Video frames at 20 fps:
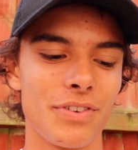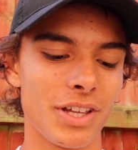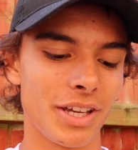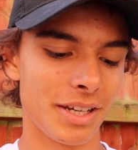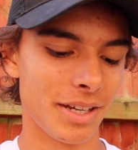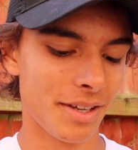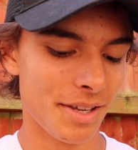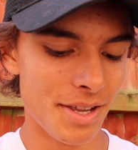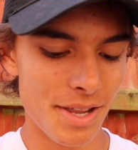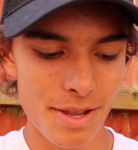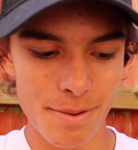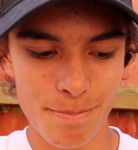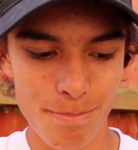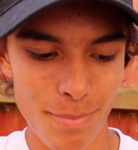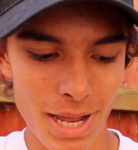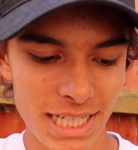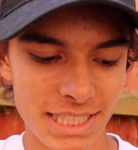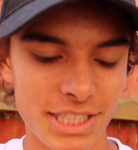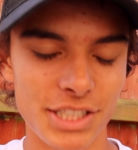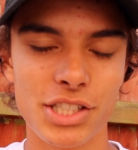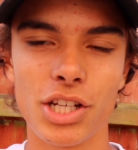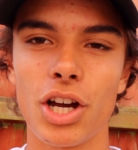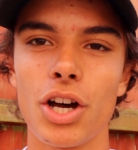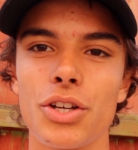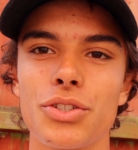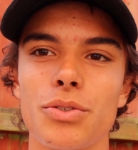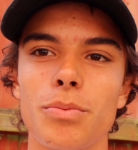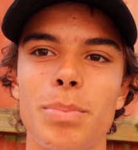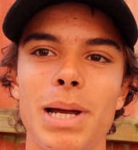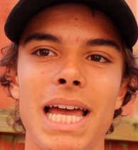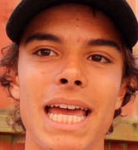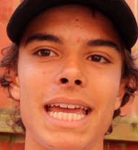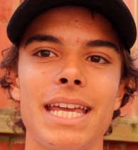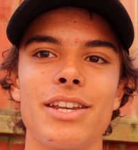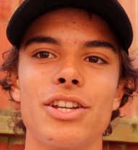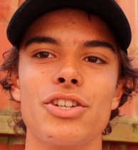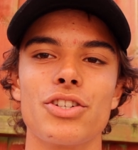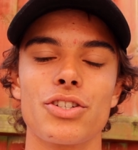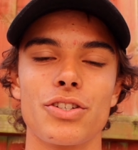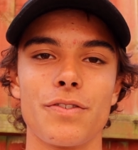like metatarsal
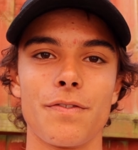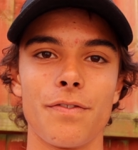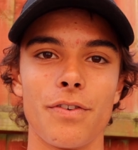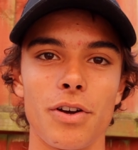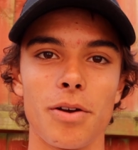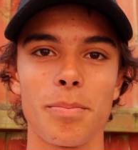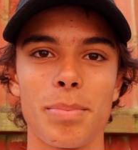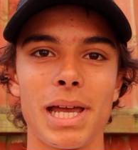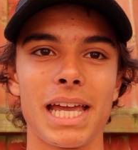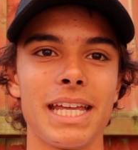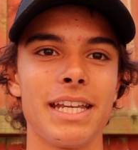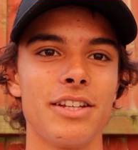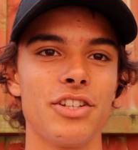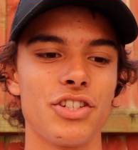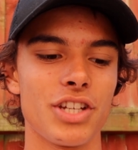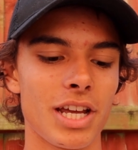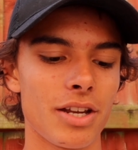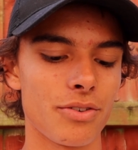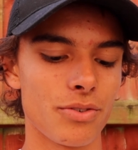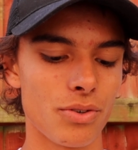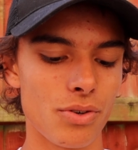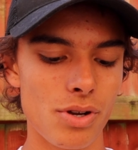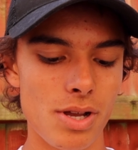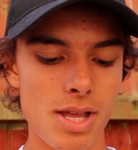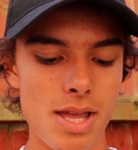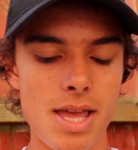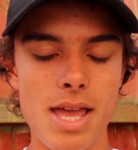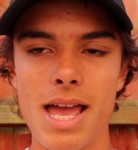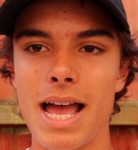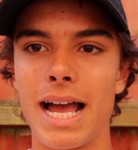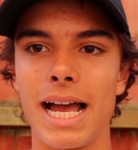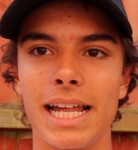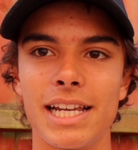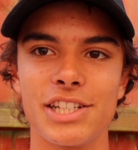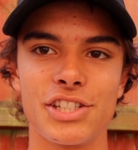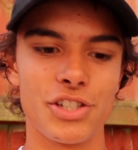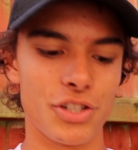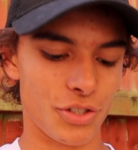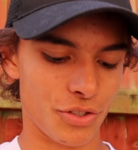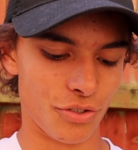pain and just foot pain in general, and
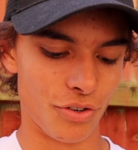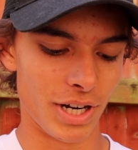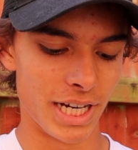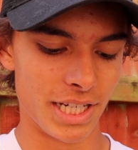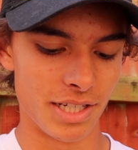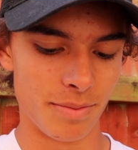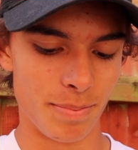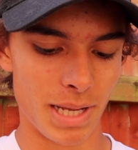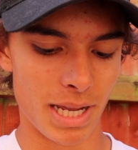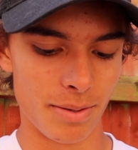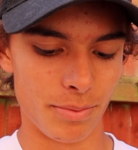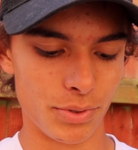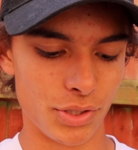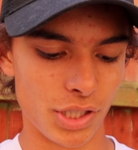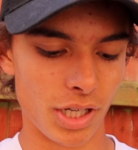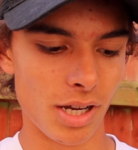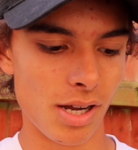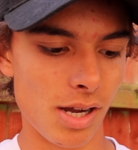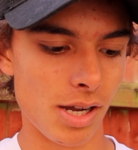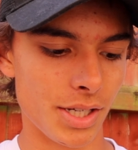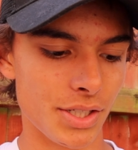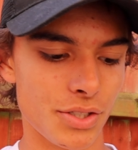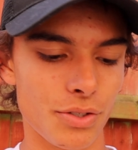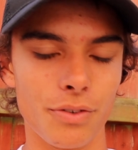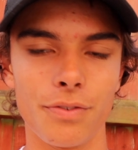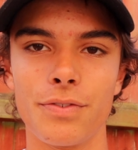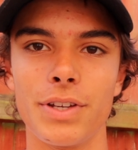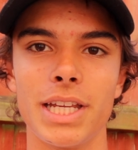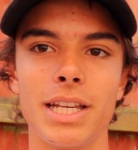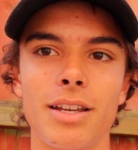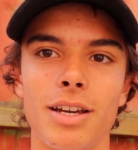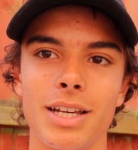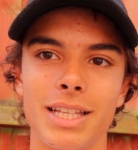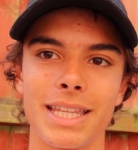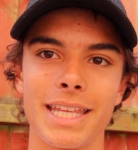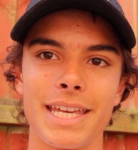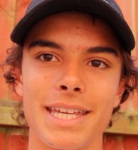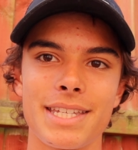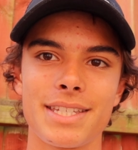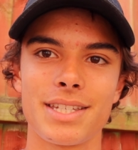it's just great to be able to ice your feet like
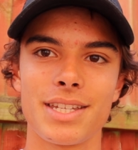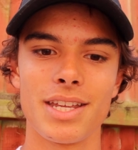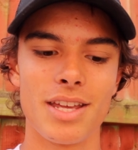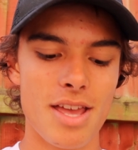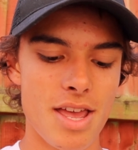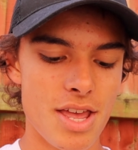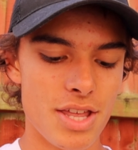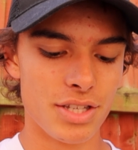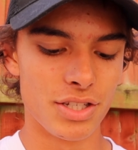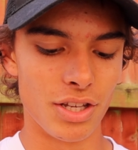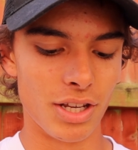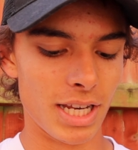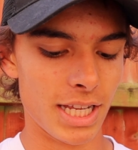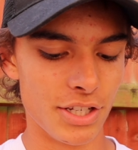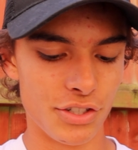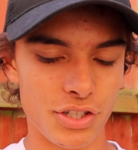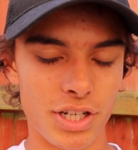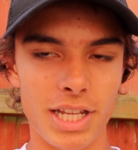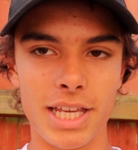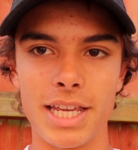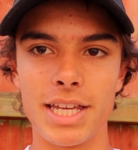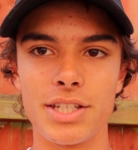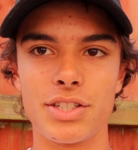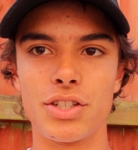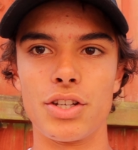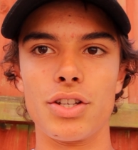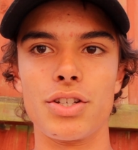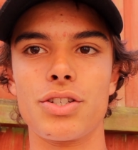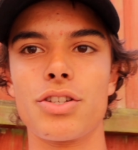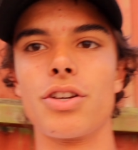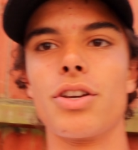this. So literally it's just